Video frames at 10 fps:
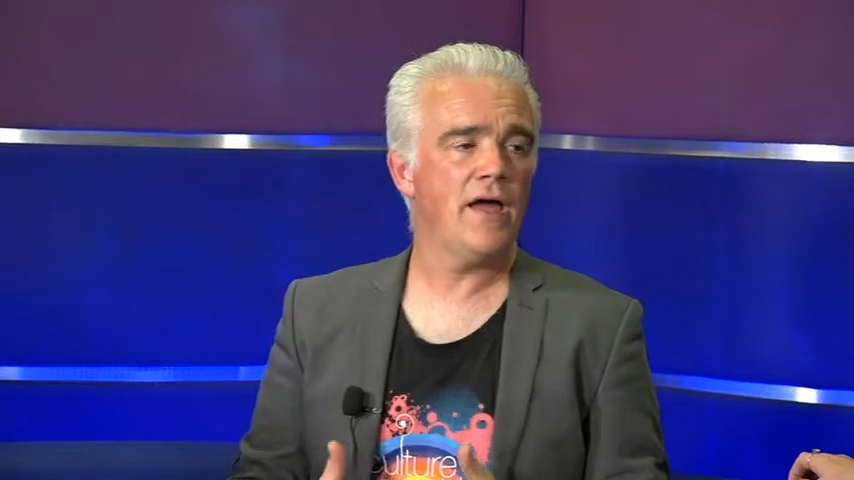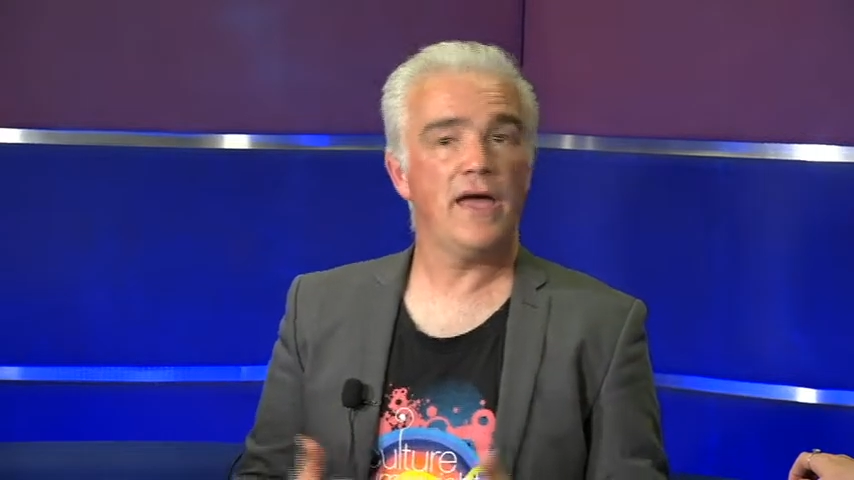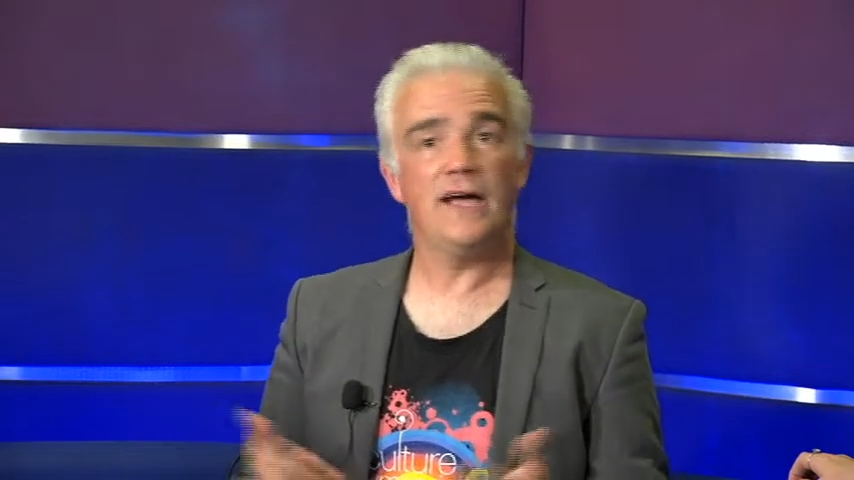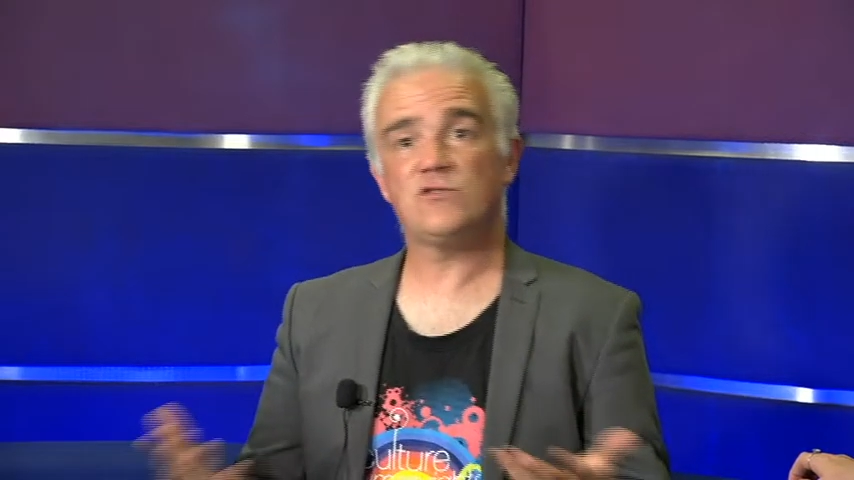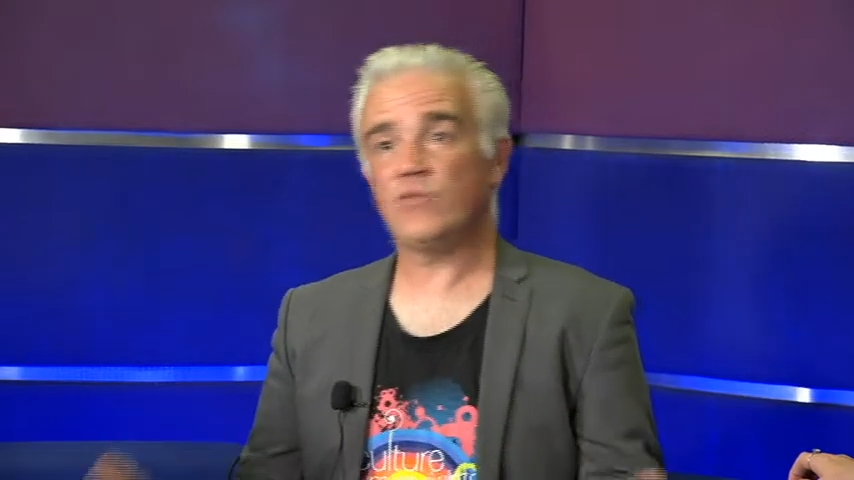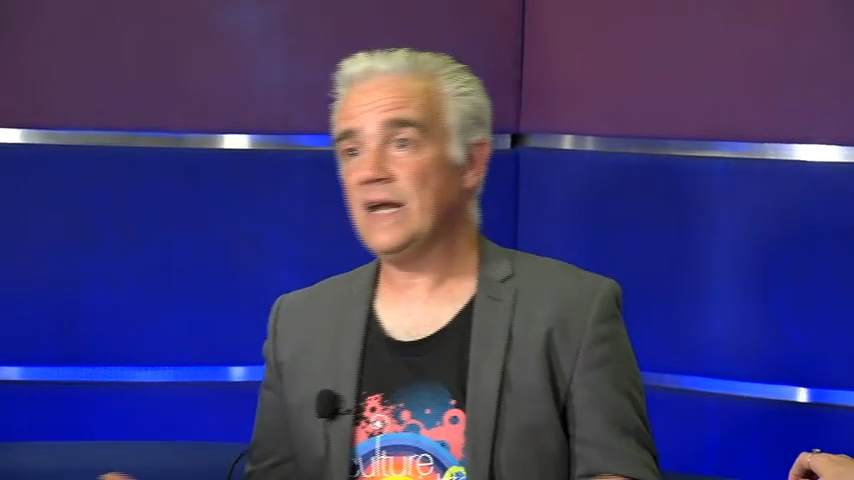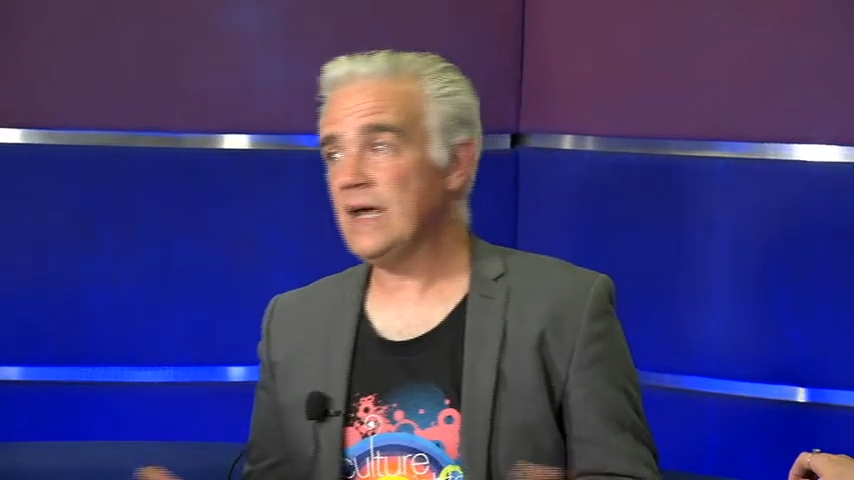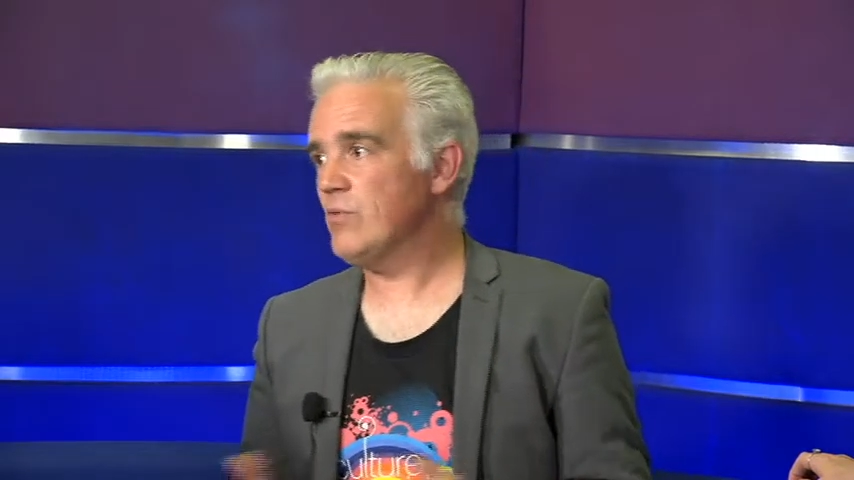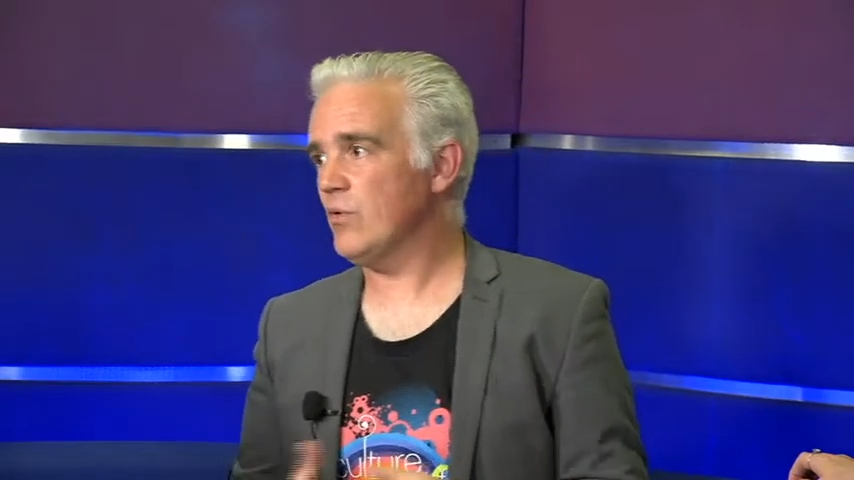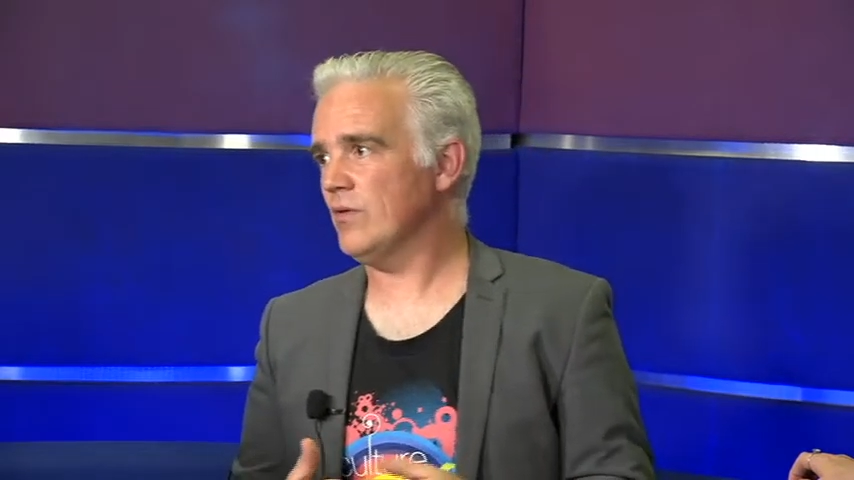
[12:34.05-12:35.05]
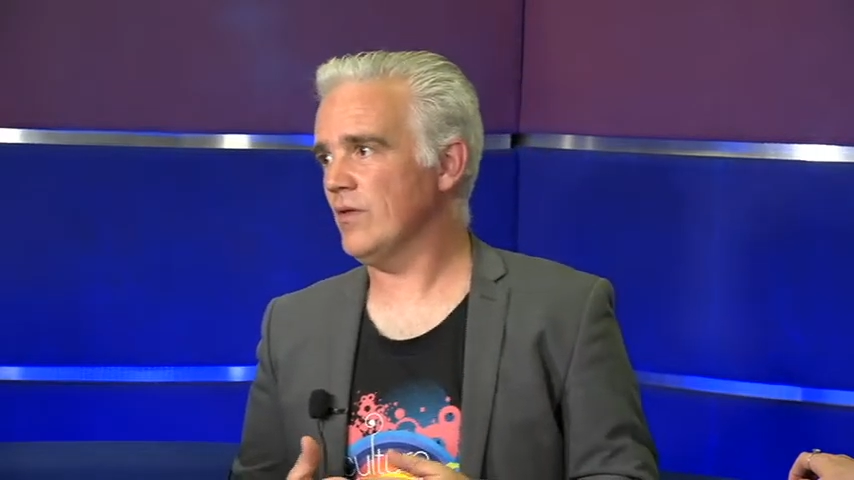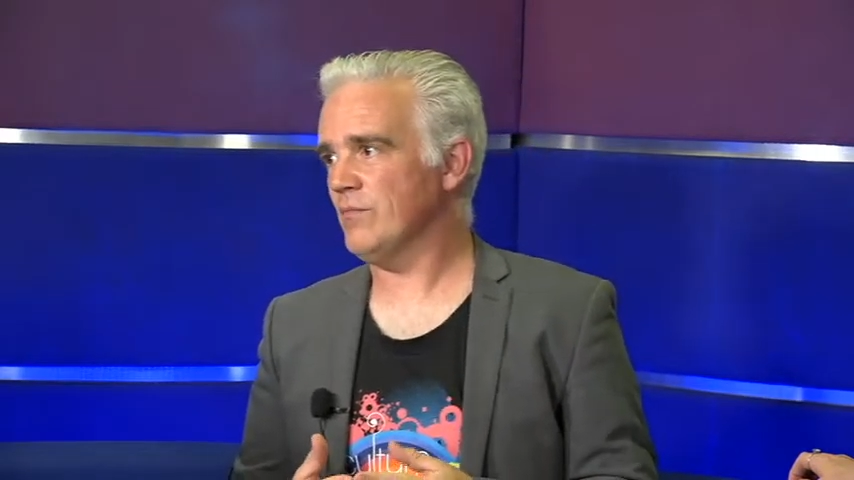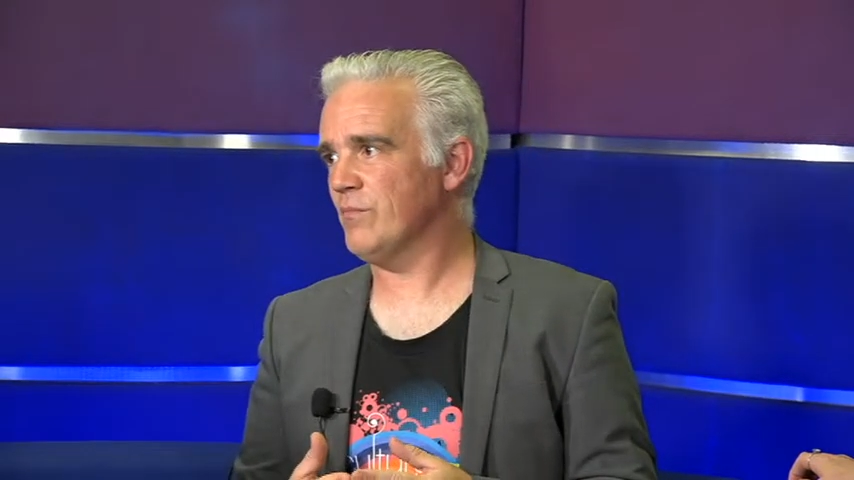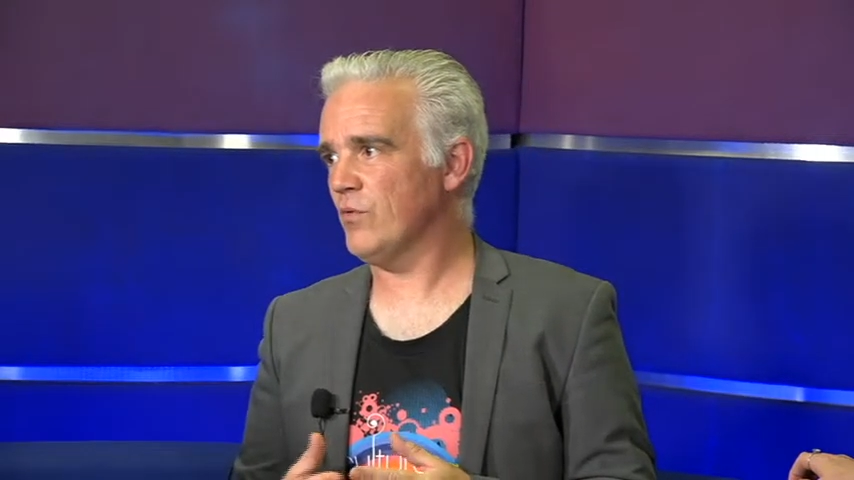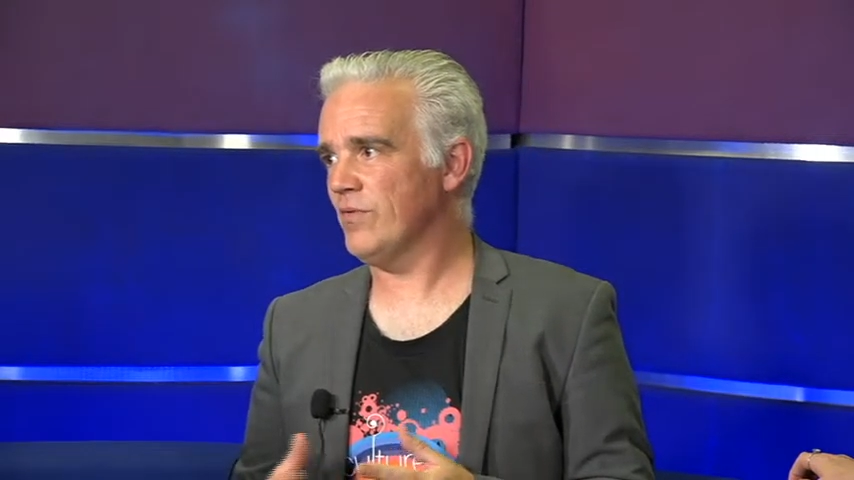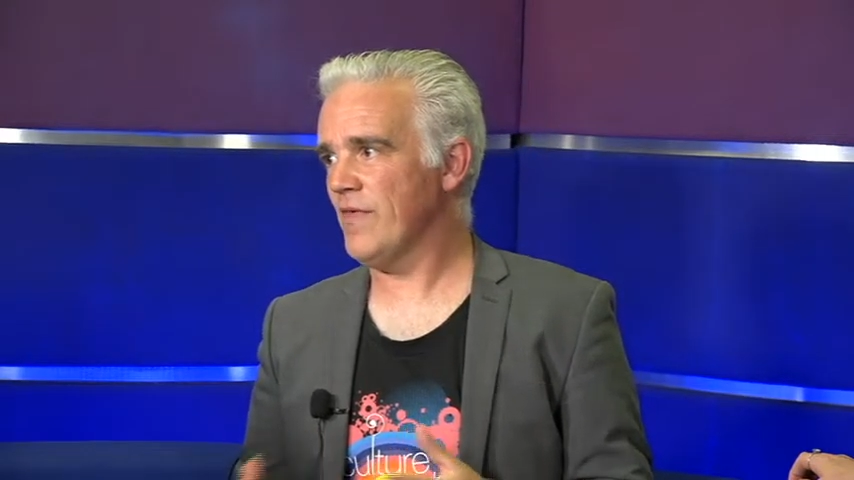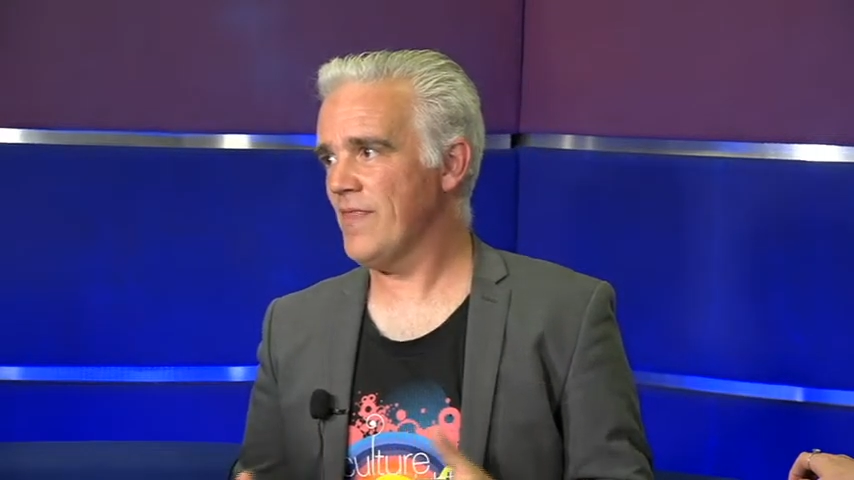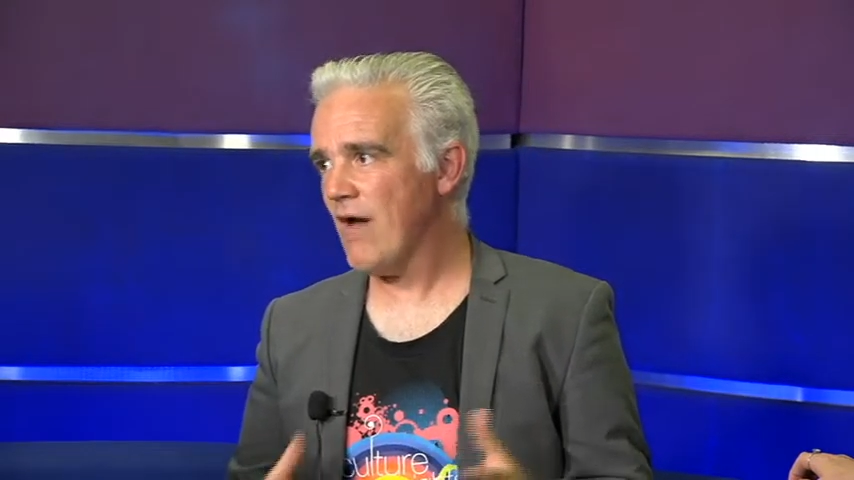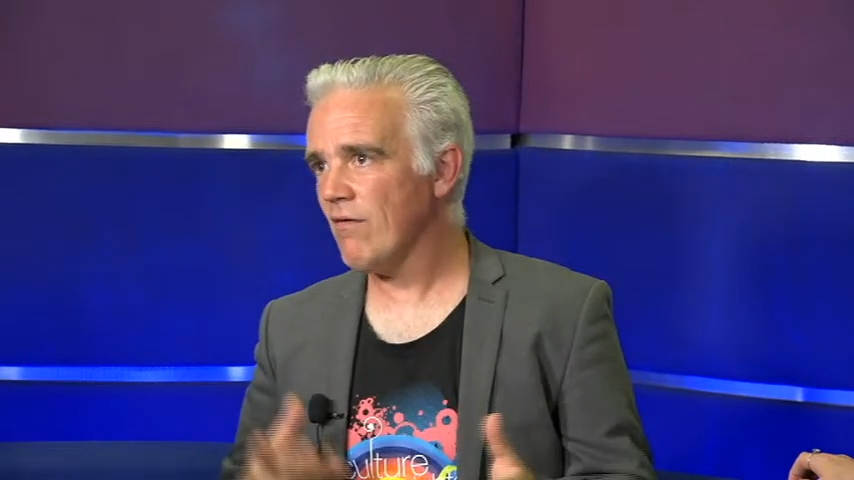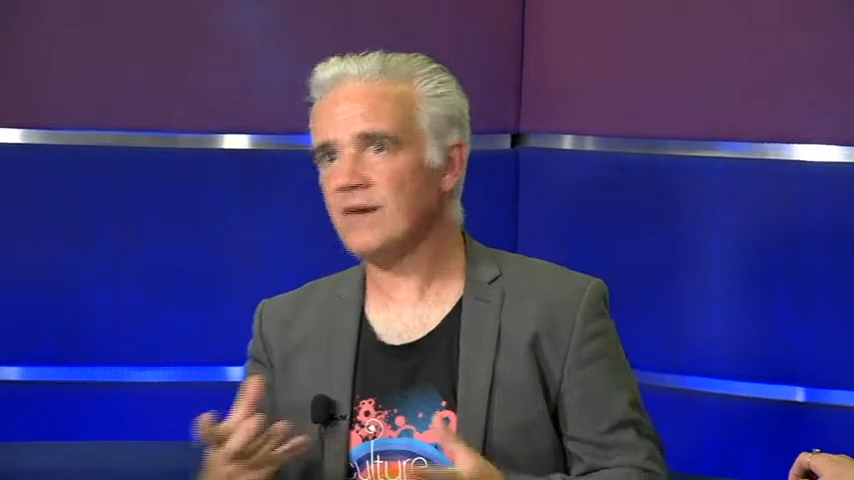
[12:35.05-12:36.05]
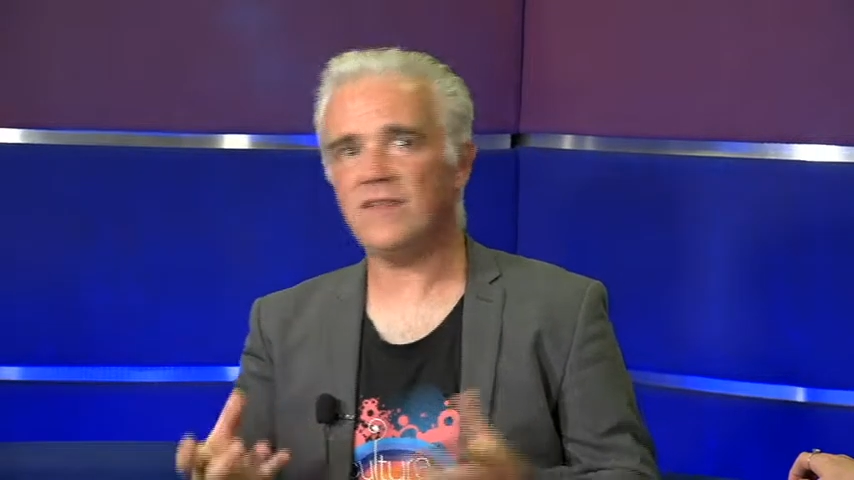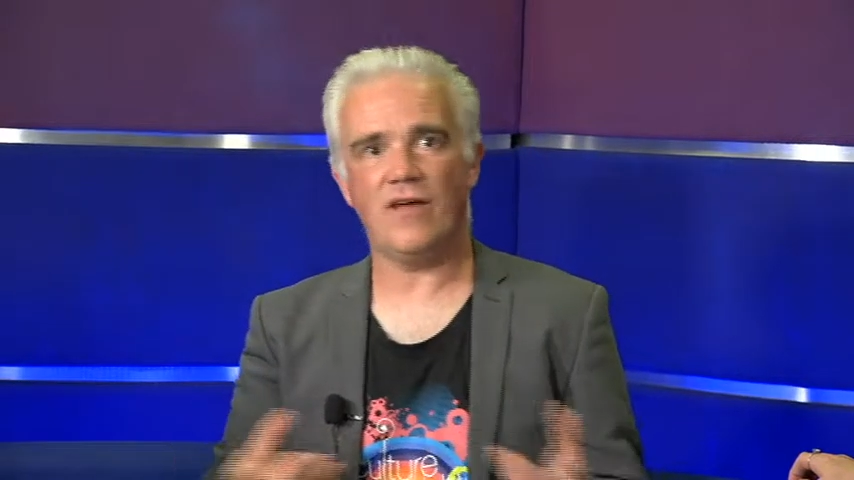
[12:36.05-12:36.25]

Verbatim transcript: it's really important important that there are